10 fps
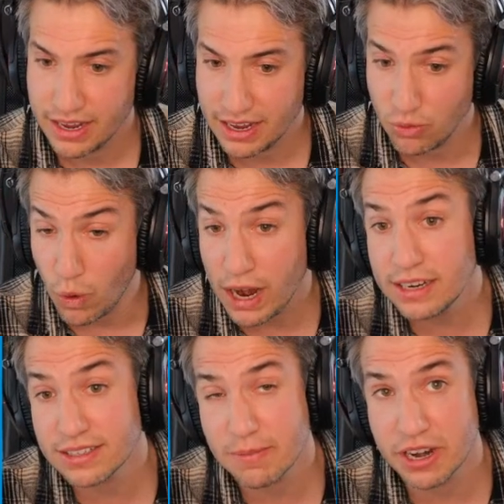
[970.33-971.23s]
And why
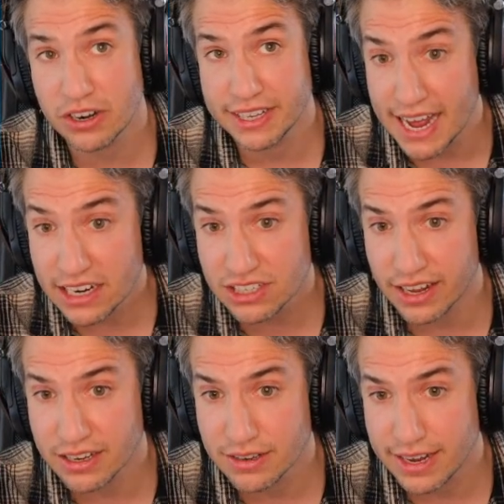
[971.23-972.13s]
does it appear in dashed
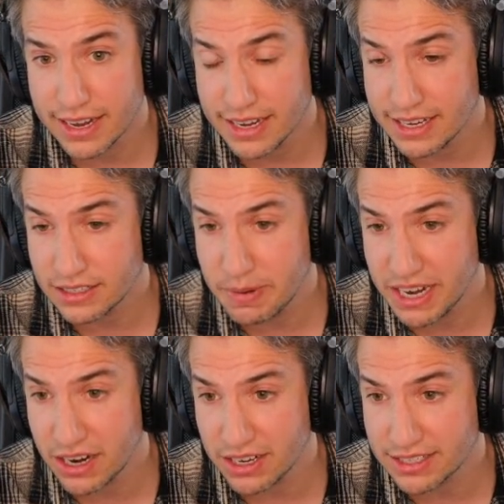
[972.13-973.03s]
line? It's
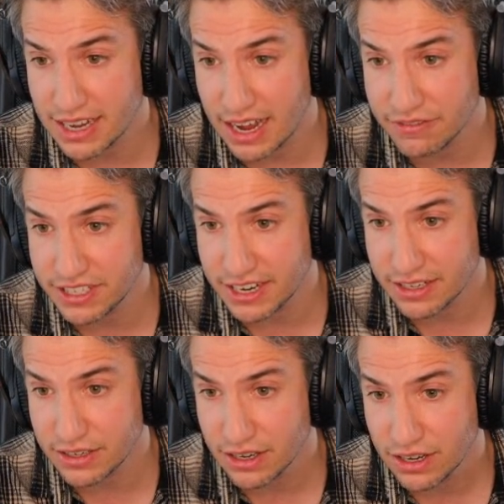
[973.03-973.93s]
because I've set
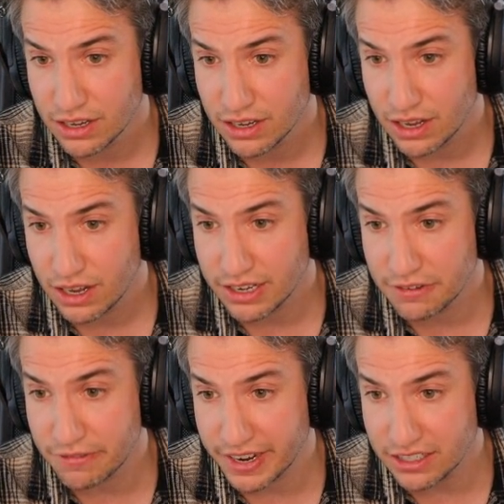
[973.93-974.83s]
it on
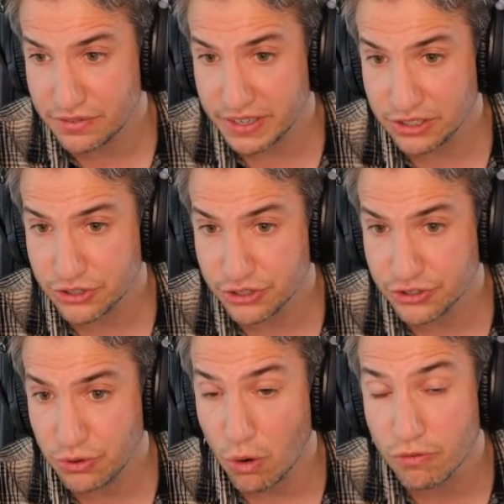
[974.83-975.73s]
the phase filter
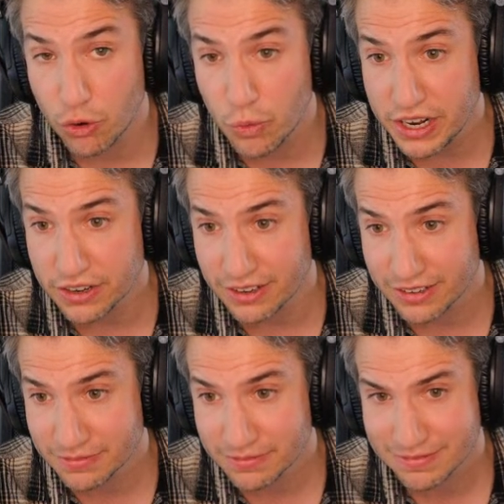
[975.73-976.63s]
to overridden.
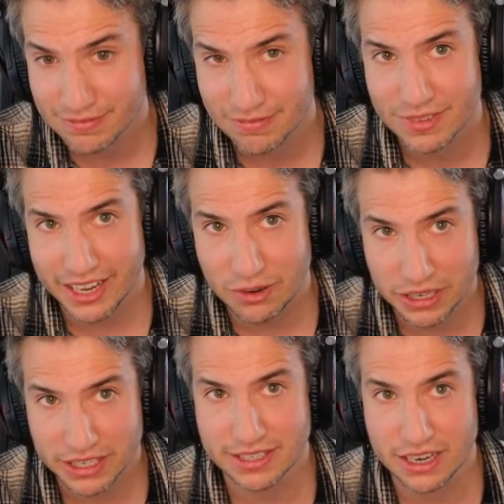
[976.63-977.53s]
Then
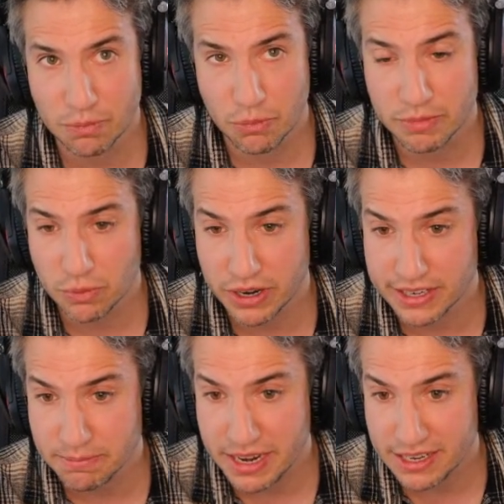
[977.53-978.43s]
we'll see in a moment what
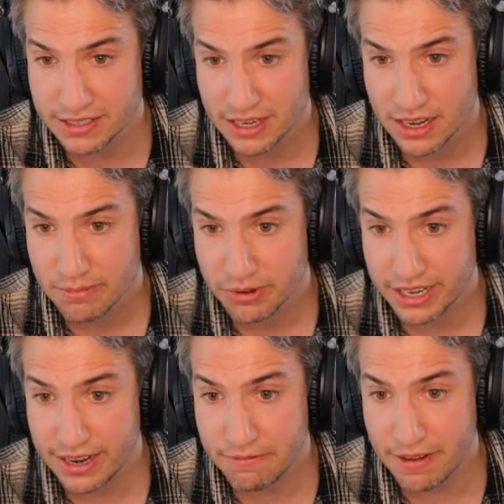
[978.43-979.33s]
it means.
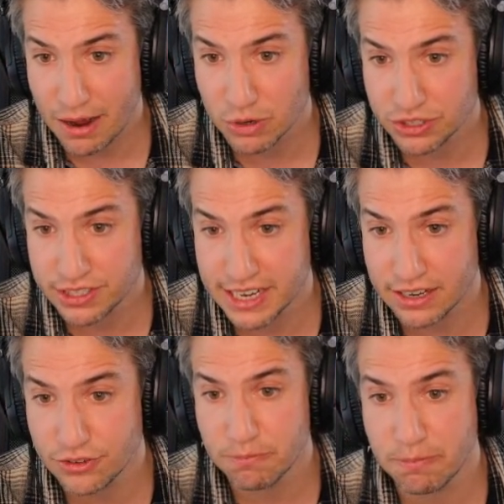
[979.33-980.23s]
But if I was to set
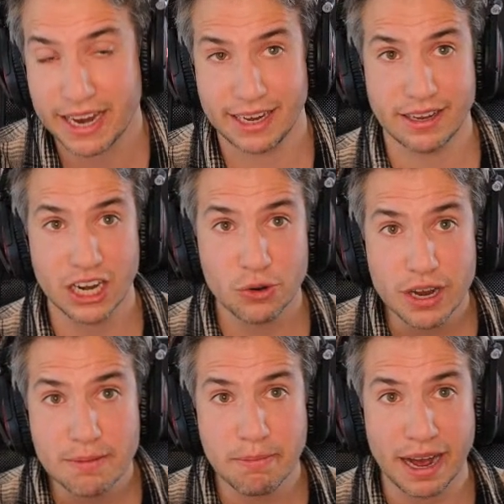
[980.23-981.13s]
it to by
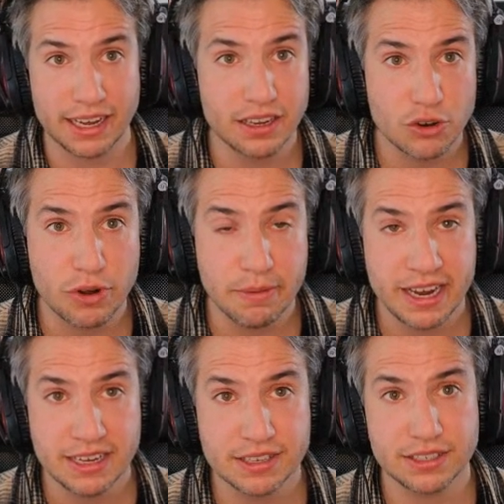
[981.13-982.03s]
category
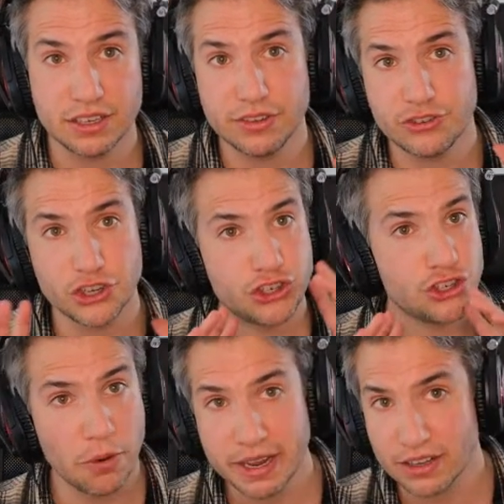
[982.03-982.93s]
means just
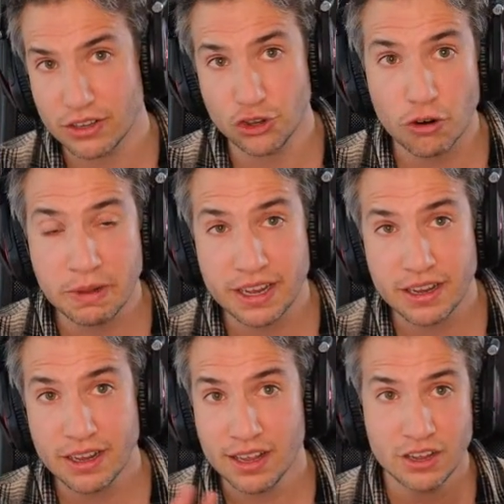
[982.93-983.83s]
show it
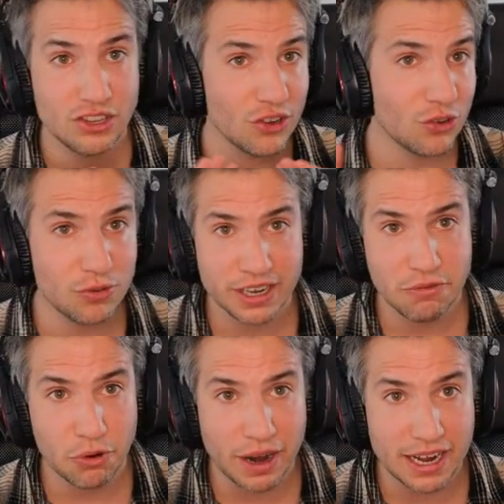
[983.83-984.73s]
normally. Don't do
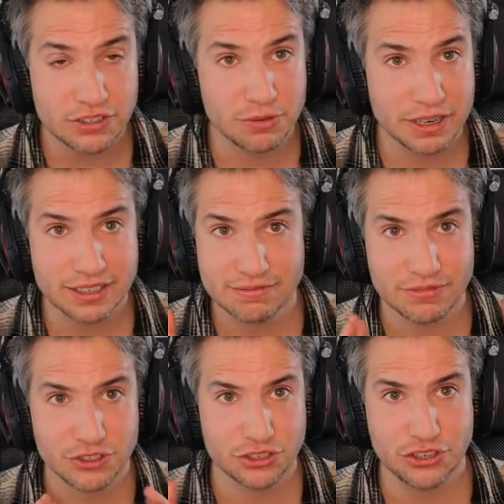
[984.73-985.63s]
any overrides to it.
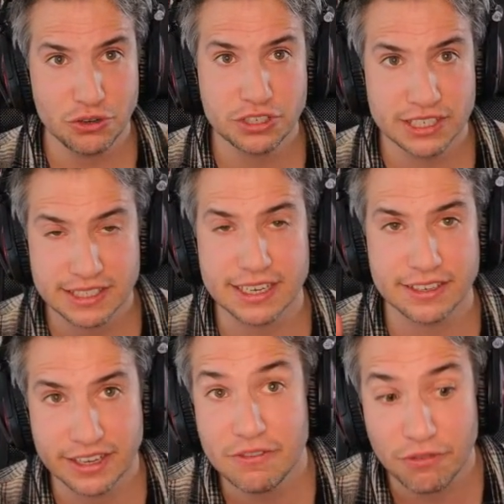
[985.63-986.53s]
Just use
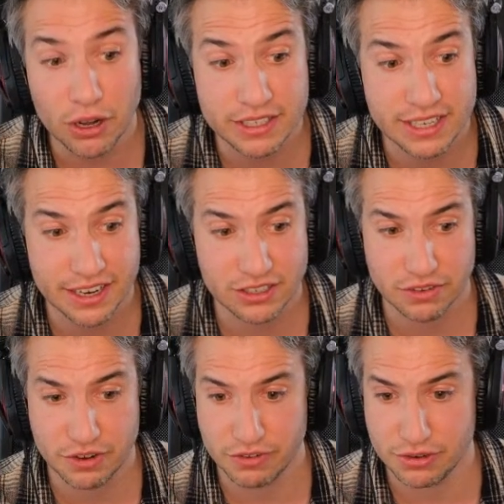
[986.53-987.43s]
the default
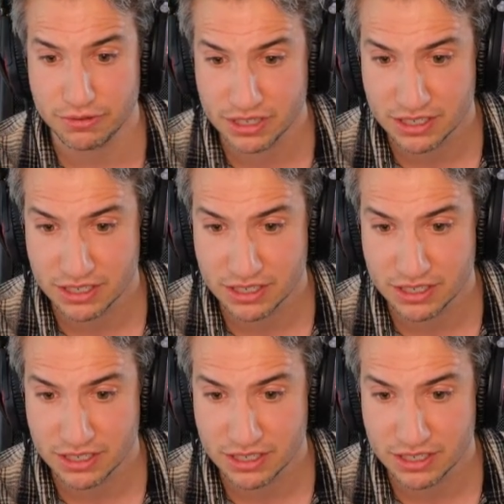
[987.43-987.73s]
settings of the view.